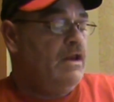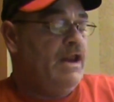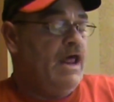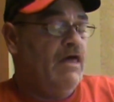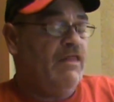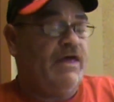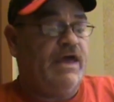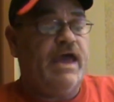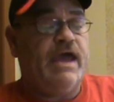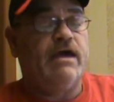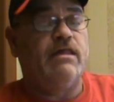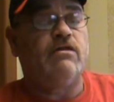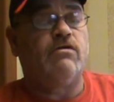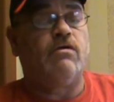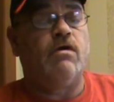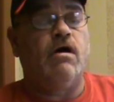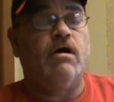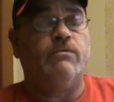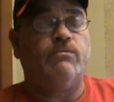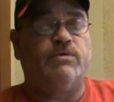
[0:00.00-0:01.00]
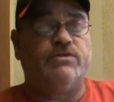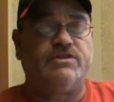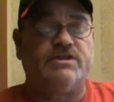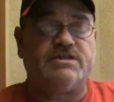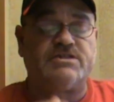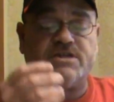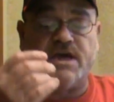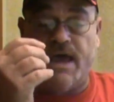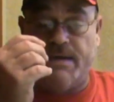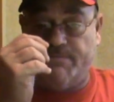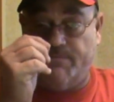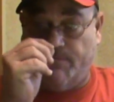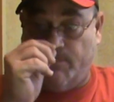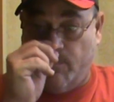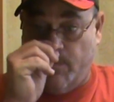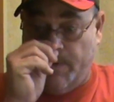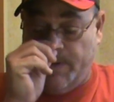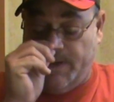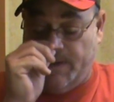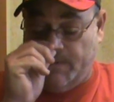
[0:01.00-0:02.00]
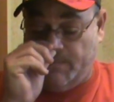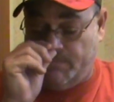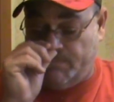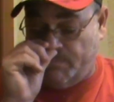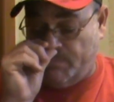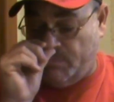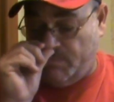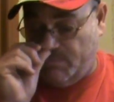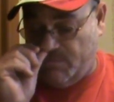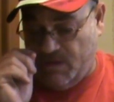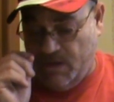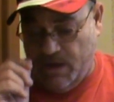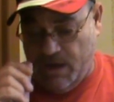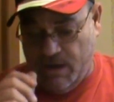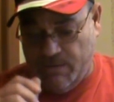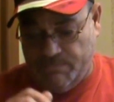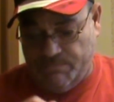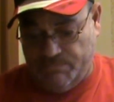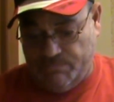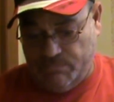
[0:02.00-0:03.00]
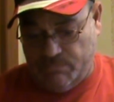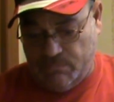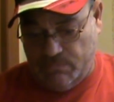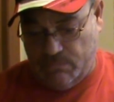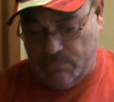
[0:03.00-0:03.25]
Now the aileron with this type of wing, I